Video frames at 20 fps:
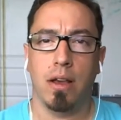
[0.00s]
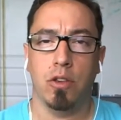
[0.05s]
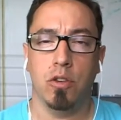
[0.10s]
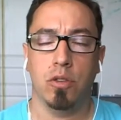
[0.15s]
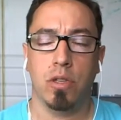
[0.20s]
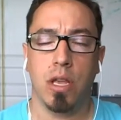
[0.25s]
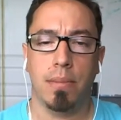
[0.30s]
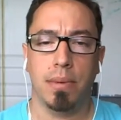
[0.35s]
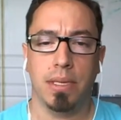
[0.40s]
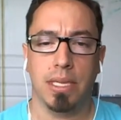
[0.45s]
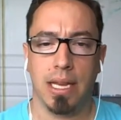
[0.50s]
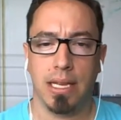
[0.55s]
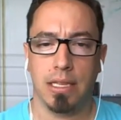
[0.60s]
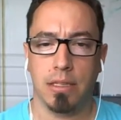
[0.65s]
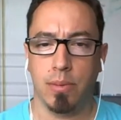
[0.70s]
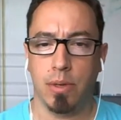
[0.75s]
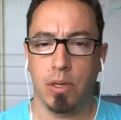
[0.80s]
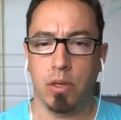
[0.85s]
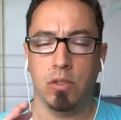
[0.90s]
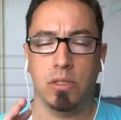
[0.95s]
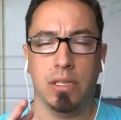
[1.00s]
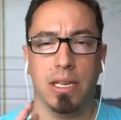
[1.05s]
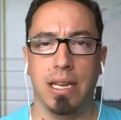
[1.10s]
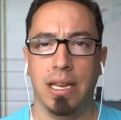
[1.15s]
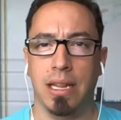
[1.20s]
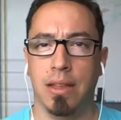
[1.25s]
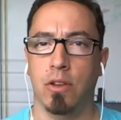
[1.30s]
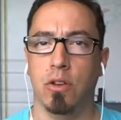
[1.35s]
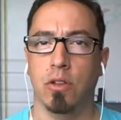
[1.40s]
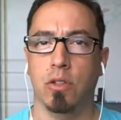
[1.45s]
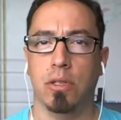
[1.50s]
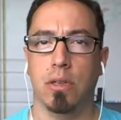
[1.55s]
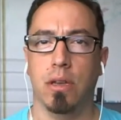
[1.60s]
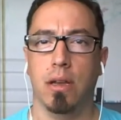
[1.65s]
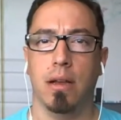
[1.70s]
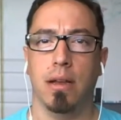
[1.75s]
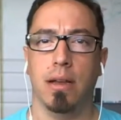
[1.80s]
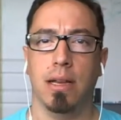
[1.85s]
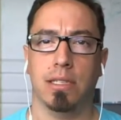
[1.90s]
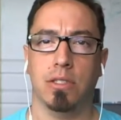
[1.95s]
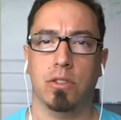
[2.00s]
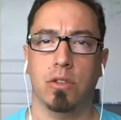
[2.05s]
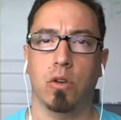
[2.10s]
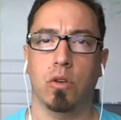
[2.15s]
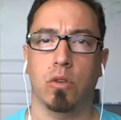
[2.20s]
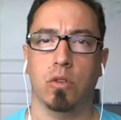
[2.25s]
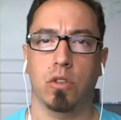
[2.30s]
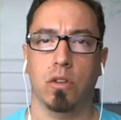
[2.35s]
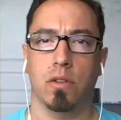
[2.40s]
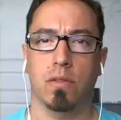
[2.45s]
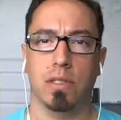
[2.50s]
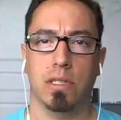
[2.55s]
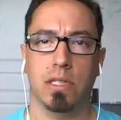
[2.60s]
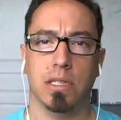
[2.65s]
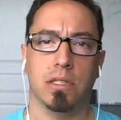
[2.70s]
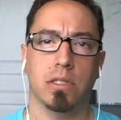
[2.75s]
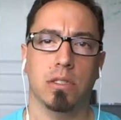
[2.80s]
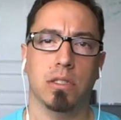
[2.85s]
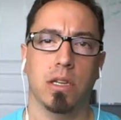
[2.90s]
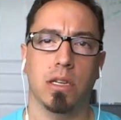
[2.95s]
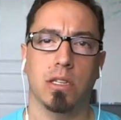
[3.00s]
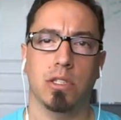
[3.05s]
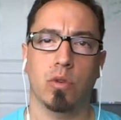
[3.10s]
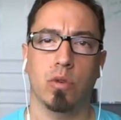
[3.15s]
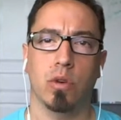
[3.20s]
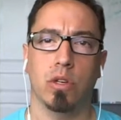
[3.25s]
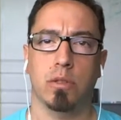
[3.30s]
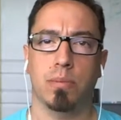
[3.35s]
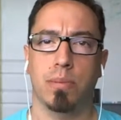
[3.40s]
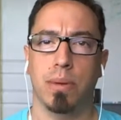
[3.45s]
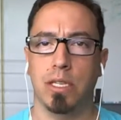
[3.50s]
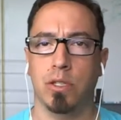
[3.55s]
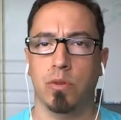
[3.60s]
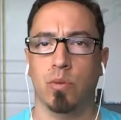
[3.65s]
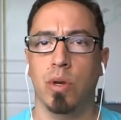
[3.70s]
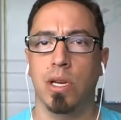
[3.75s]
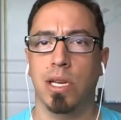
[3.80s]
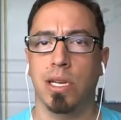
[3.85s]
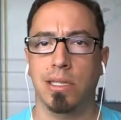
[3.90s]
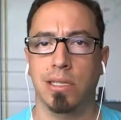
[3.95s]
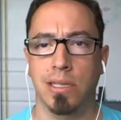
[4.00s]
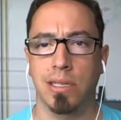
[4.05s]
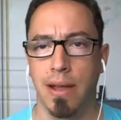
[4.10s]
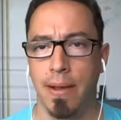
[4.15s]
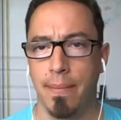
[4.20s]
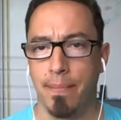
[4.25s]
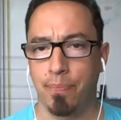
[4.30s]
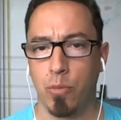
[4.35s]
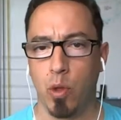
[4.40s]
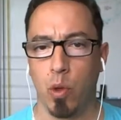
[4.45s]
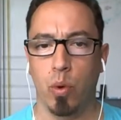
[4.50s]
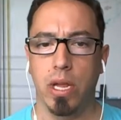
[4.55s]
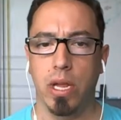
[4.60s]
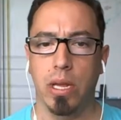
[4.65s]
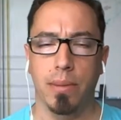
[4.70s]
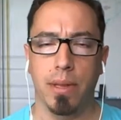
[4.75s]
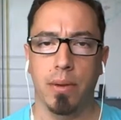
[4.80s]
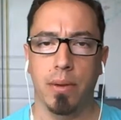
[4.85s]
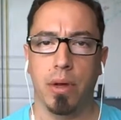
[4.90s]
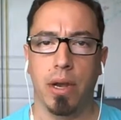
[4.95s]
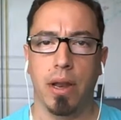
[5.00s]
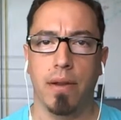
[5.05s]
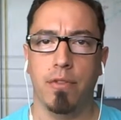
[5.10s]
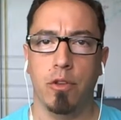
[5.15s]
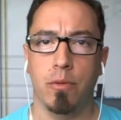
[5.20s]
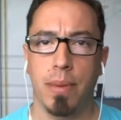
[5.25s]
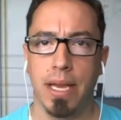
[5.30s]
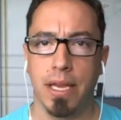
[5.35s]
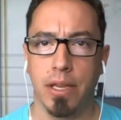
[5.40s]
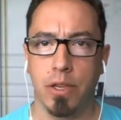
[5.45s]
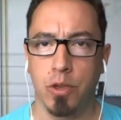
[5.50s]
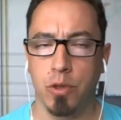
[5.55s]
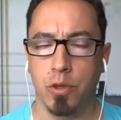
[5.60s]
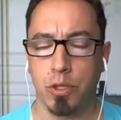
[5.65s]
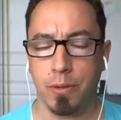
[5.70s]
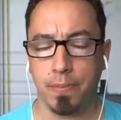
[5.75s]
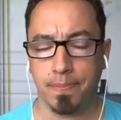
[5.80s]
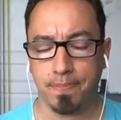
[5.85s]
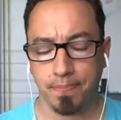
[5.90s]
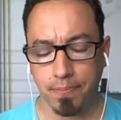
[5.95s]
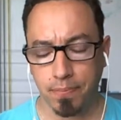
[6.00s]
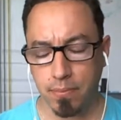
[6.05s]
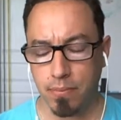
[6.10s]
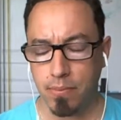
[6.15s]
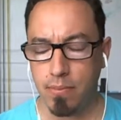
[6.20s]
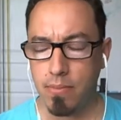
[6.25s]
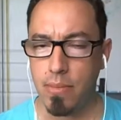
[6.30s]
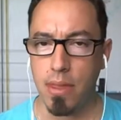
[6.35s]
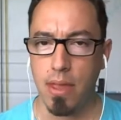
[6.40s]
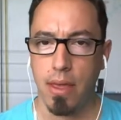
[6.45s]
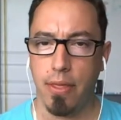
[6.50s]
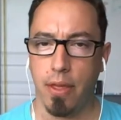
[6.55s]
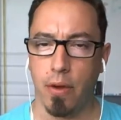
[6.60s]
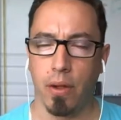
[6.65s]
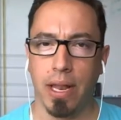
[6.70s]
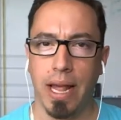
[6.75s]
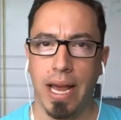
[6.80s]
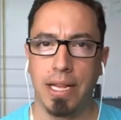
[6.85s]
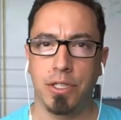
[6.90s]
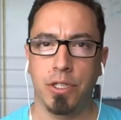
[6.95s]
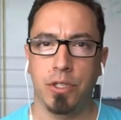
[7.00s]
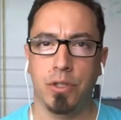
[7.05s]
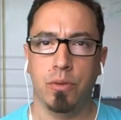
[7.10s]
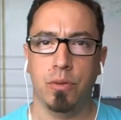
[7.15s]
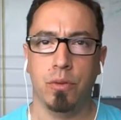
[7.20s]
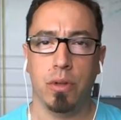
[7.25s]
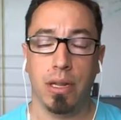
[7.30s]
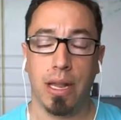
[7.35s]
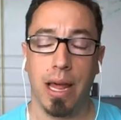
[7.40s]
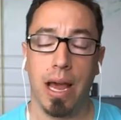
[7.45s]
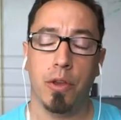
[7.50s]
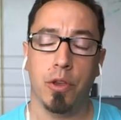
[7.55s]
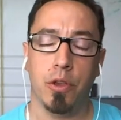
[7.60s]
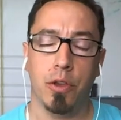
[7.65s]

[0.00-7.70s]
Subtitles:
use Happy Tans Builders, any of those external services, Squarespace, Wix, Weebly, whatever you may use, they'll allow